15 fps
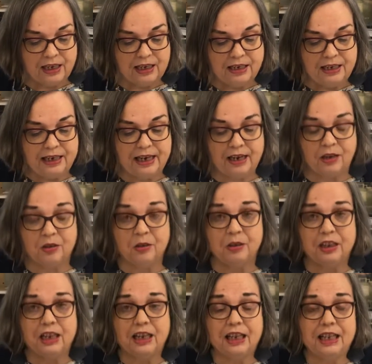Now,
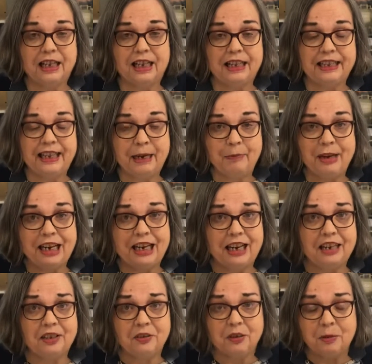they made
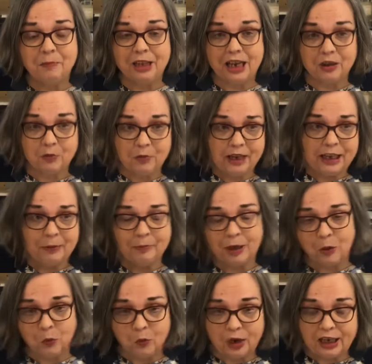ice cream that way by
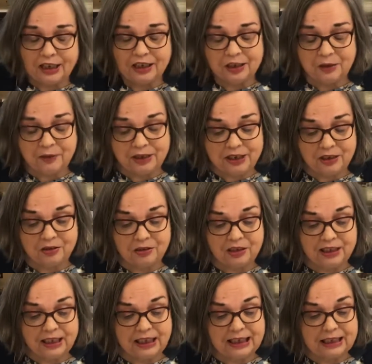walking around
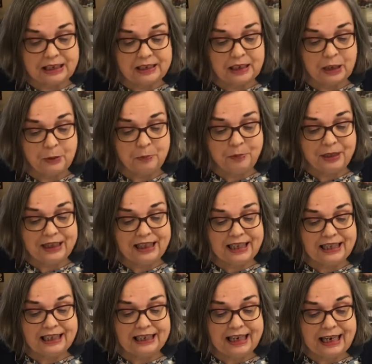it, but
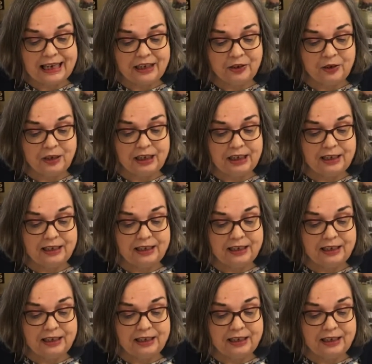then later in the